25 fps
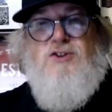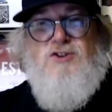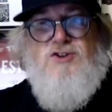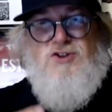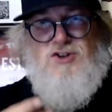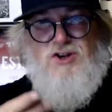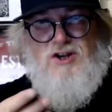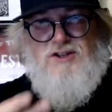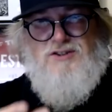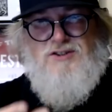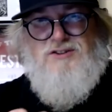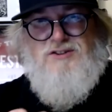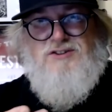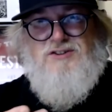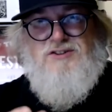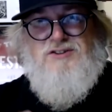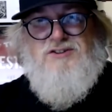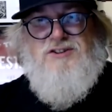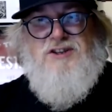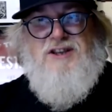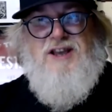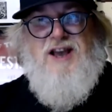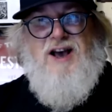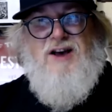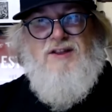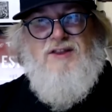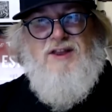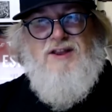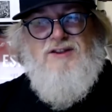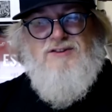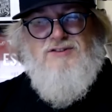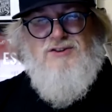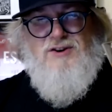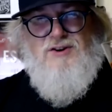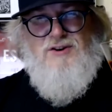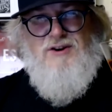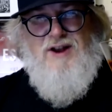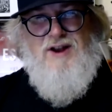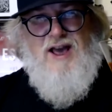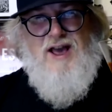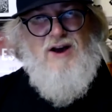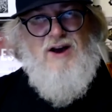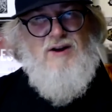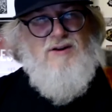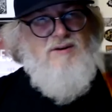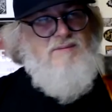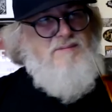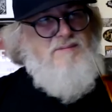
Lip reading: just to see how they turn out.